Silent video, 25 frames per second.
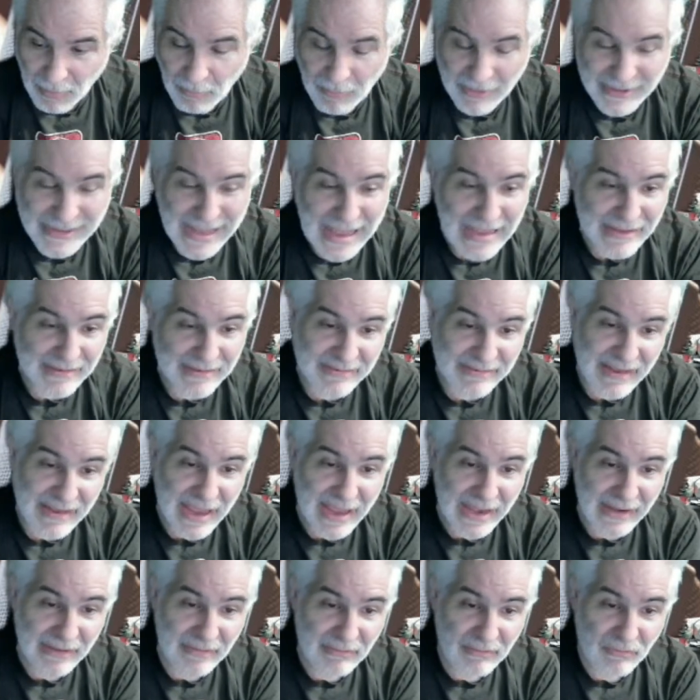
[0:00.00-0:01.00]
with that
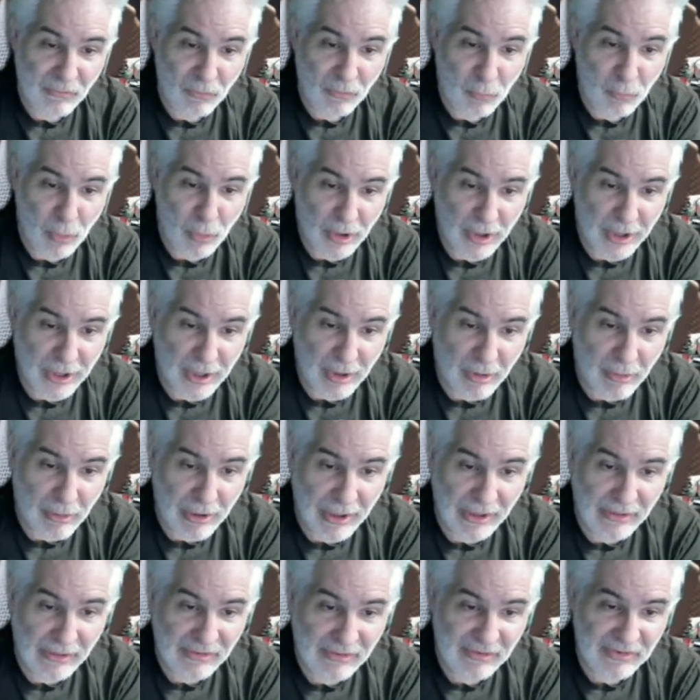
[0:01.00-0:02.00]
said, we're
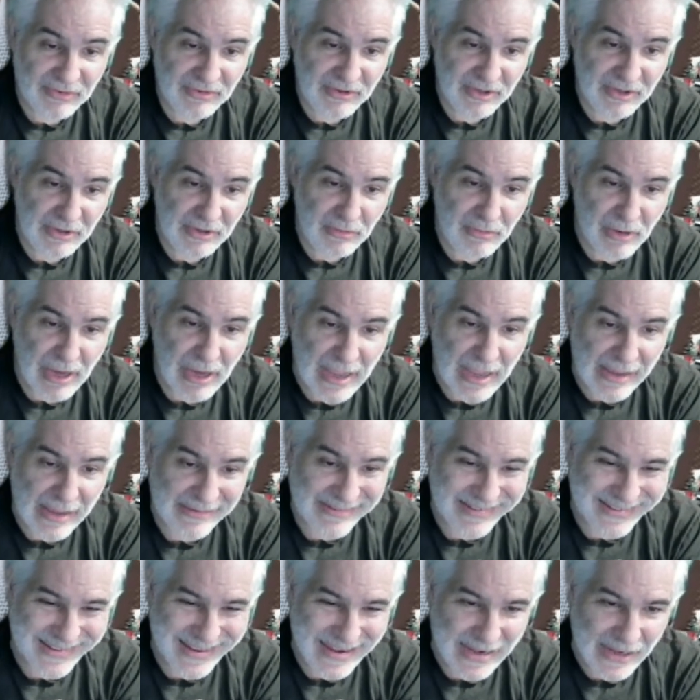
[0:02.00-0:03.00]
going to see you guys
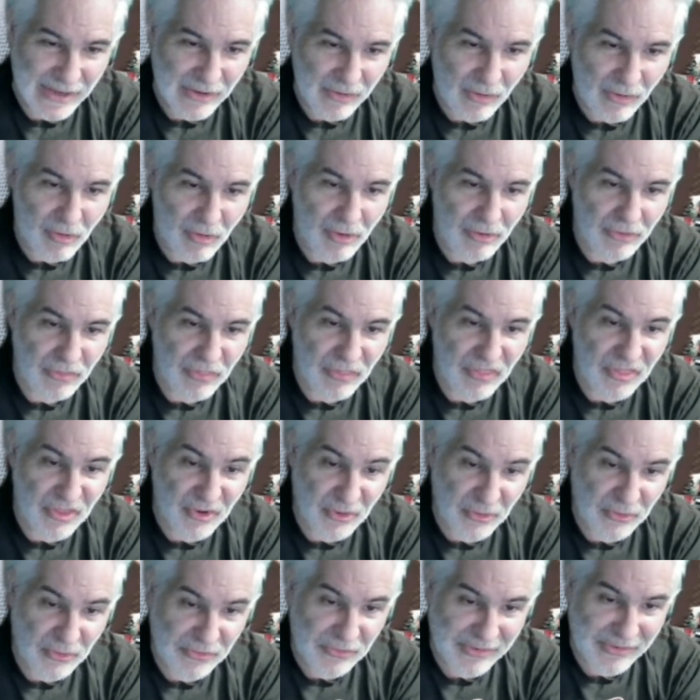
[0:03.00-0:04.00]
again on
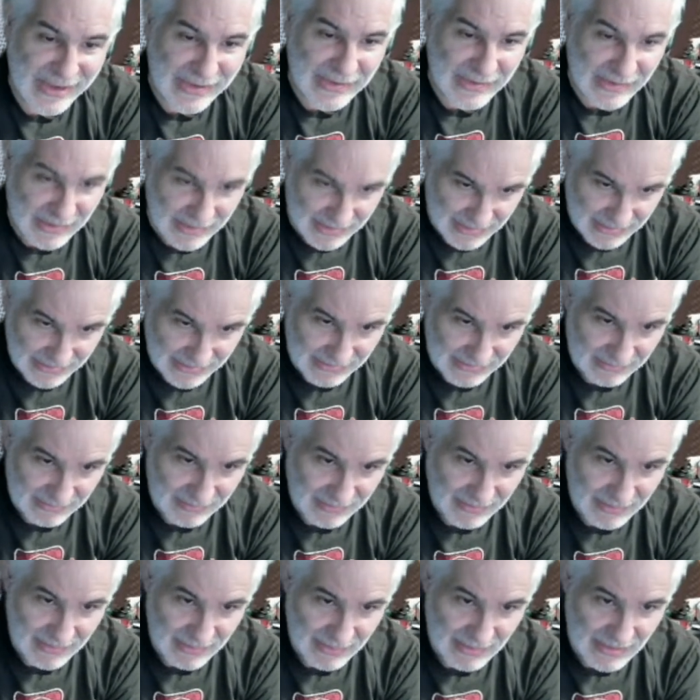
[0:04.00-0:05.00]
Thursday night
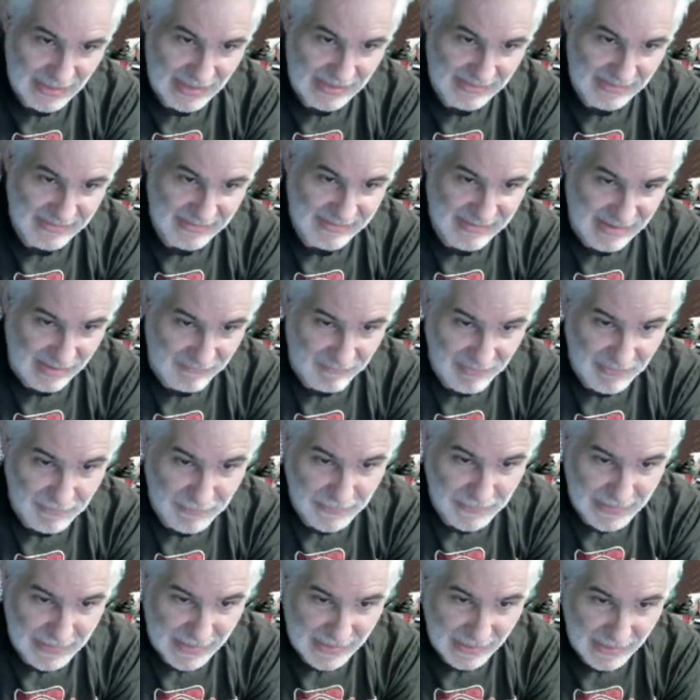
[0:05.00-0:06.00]
at 7
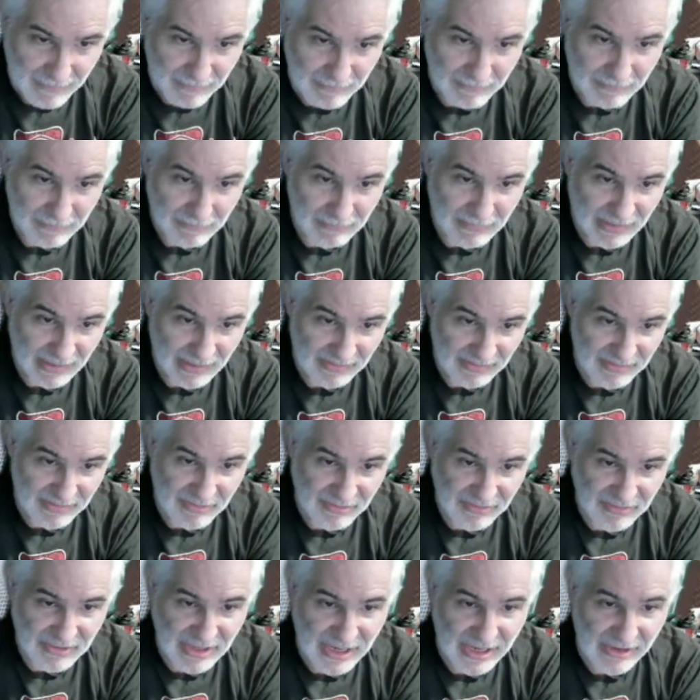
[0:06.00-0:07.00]
p.m.
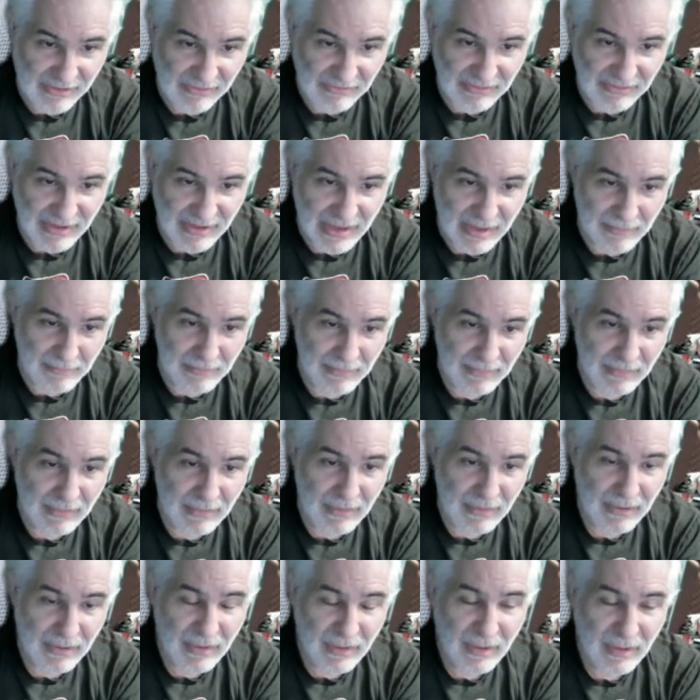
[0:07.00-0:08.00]
Eastern Standard Time,
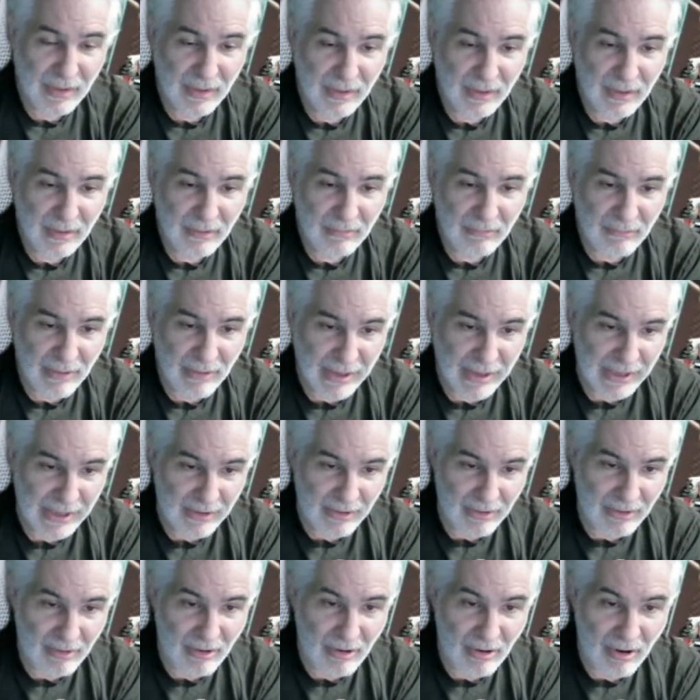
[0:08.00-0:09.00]
right
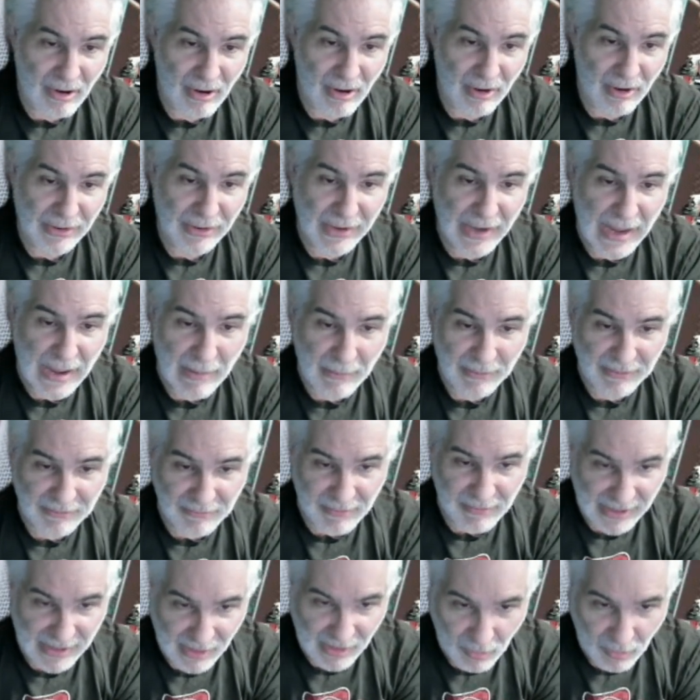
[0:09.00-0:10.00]
here on Halda
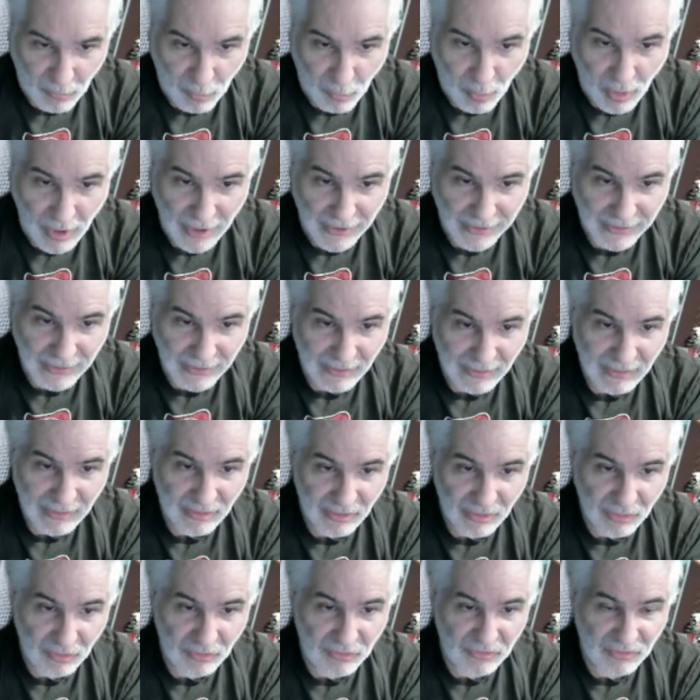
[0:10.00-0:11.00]
Radio 1,
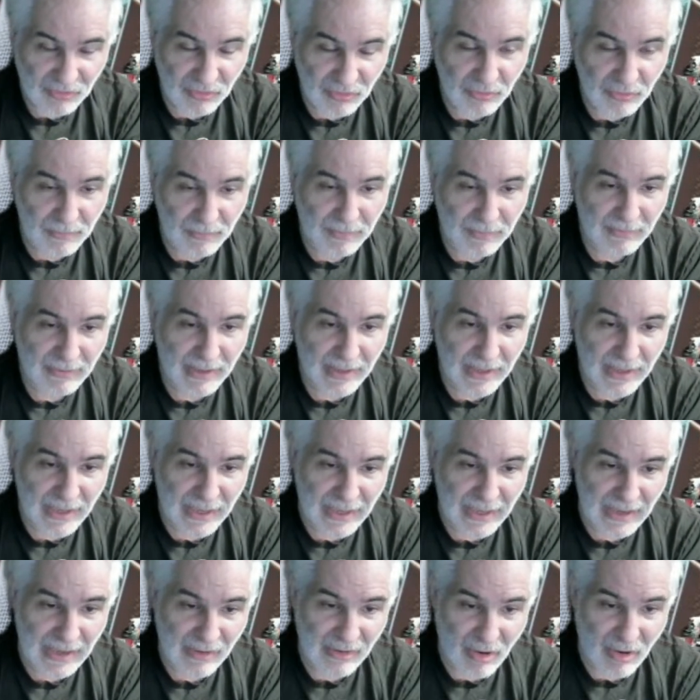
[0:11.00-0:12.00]
YouTube,
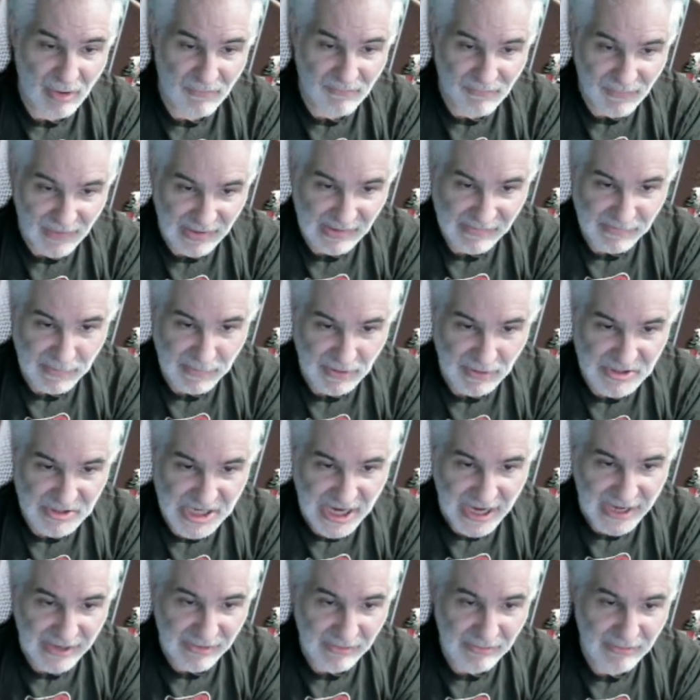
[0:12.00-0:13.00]
and our Facebook
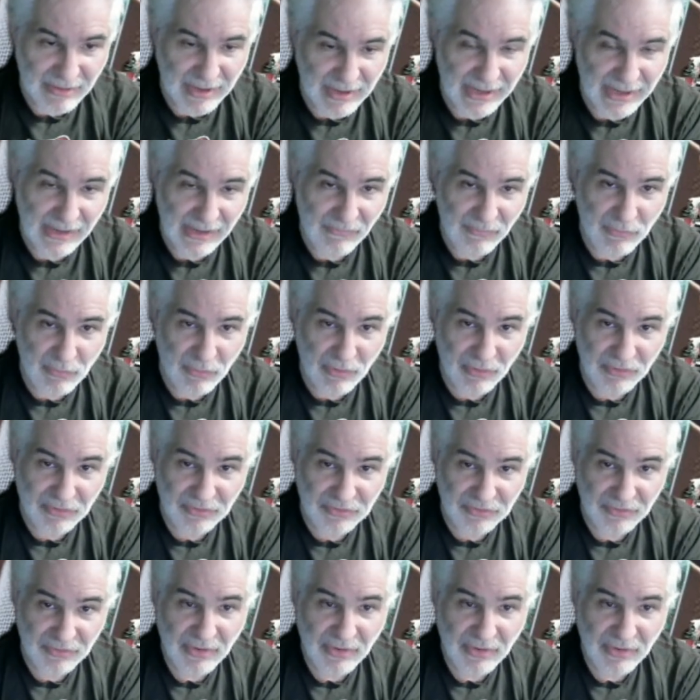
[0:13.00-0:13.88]
channel, and of course,